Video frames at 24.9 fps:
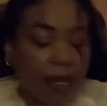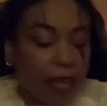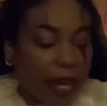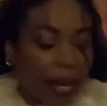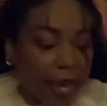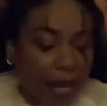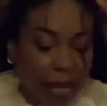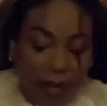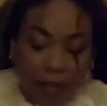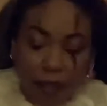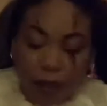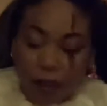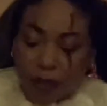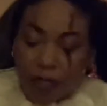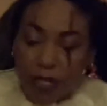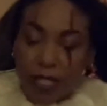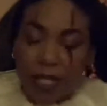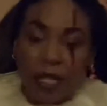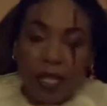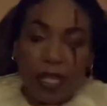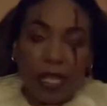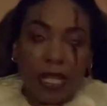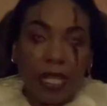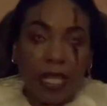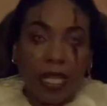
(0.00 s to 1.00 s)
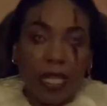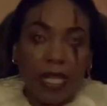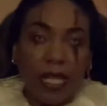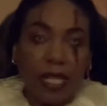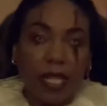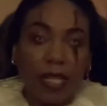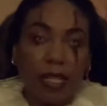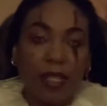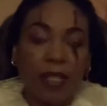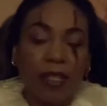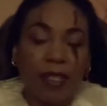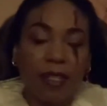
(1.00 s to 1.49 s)
ankle to
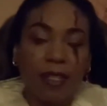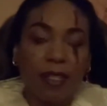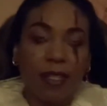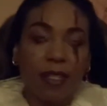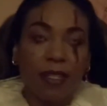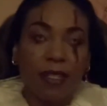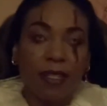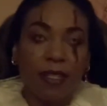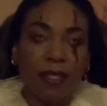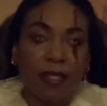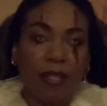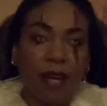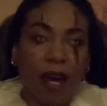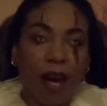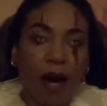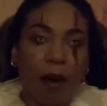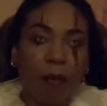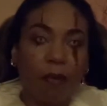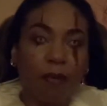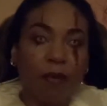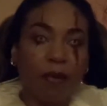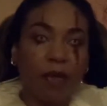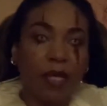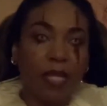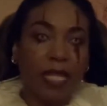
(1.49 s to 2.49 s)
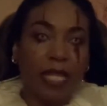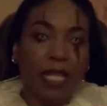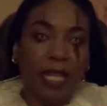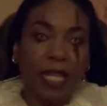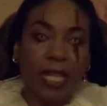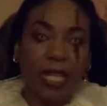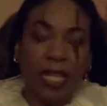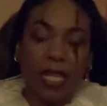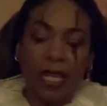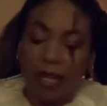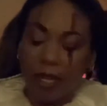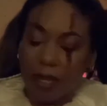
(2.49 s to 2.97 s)
knee, top
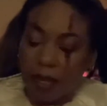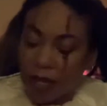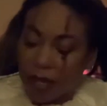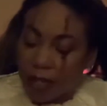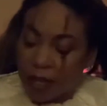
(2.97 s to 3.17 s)
knee